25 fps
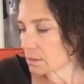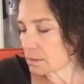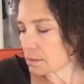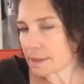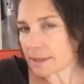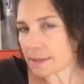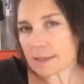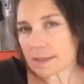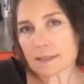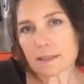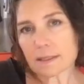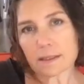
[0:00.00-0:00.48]

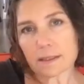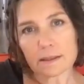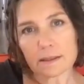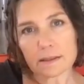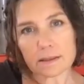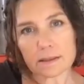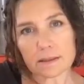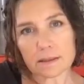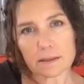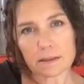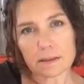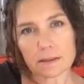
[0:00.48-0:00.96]

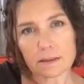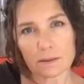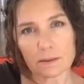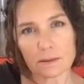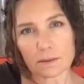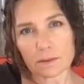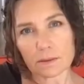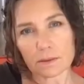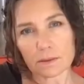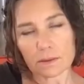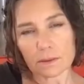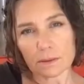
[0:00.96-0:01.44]
dissonance,
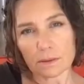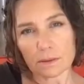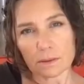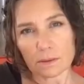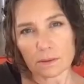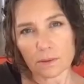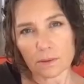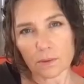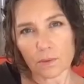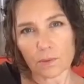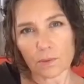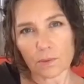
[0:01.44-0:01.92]

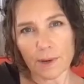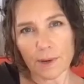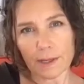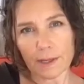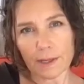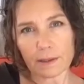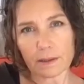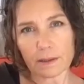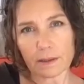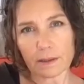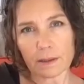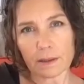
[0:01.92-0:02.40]

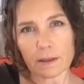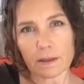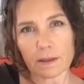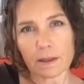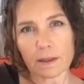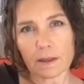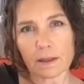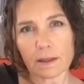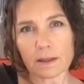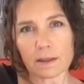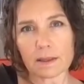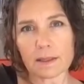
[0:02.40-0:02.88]
right?
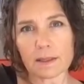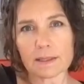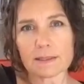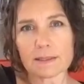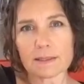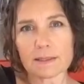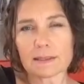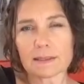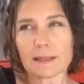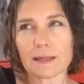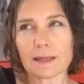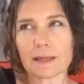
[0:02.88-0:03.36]

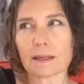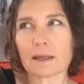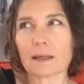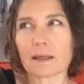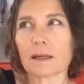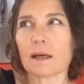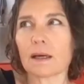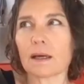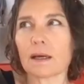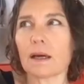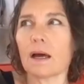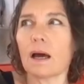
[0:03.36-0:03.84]
This,
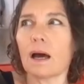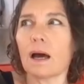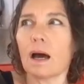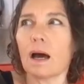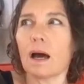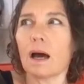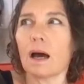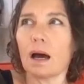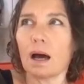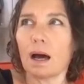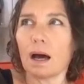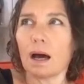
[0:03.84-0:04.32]
like,
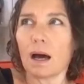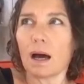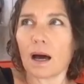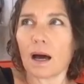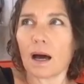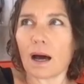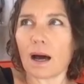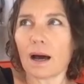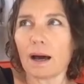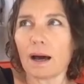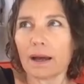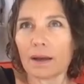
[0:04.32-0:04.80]

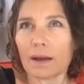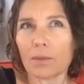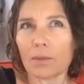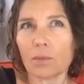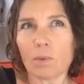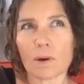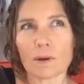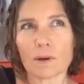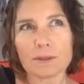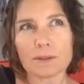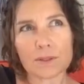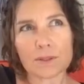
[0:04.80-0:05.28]
I
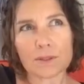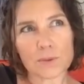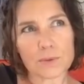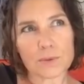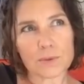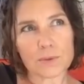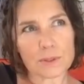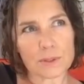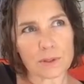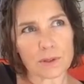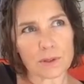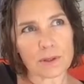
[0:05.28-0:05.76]
want to
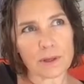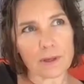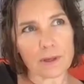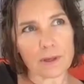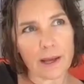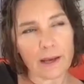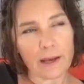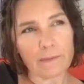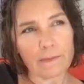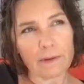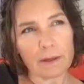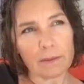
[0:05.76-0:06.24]
start
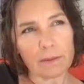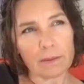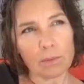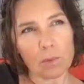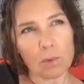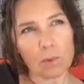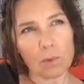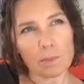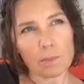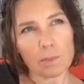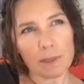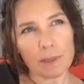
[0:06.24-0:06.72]
having
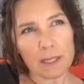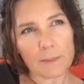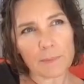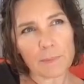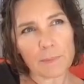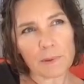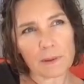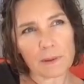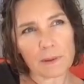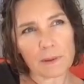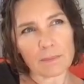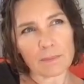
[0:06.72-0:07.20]
more
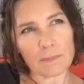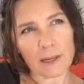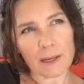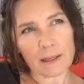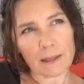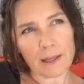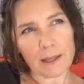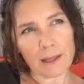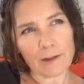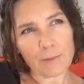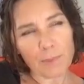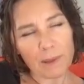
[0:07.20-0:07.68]
people in my
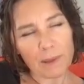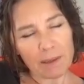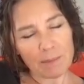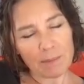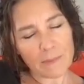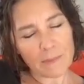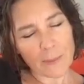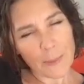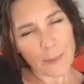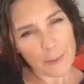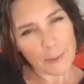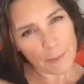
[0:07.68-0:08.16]
life, but I'm
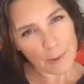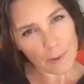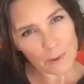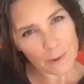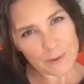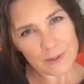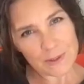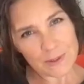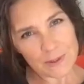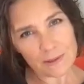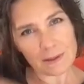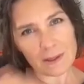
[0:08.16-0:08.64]
not the
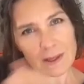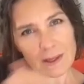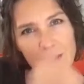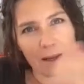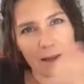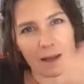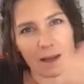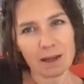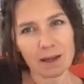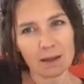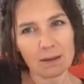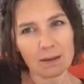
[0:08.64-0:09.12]
person that
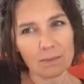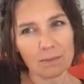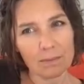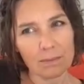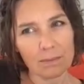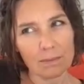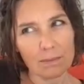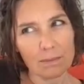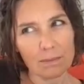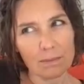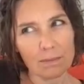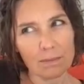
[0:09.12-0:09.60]
I
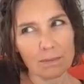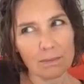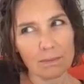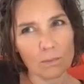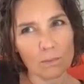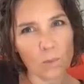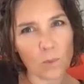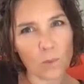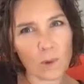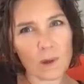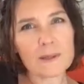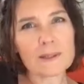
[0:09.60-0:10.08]

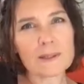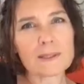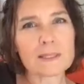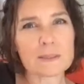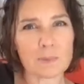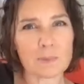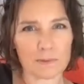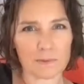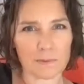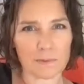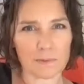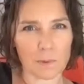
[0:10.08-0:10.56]
was
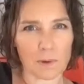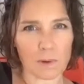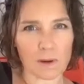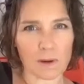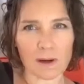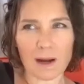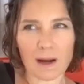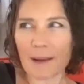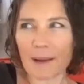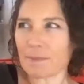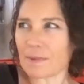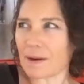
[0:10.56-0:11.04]

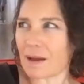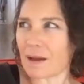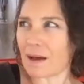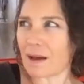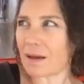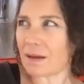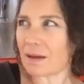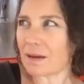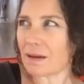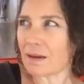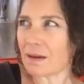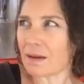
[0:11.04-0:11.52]
before. I'm
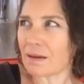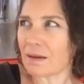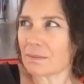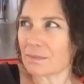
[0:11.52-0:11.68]
not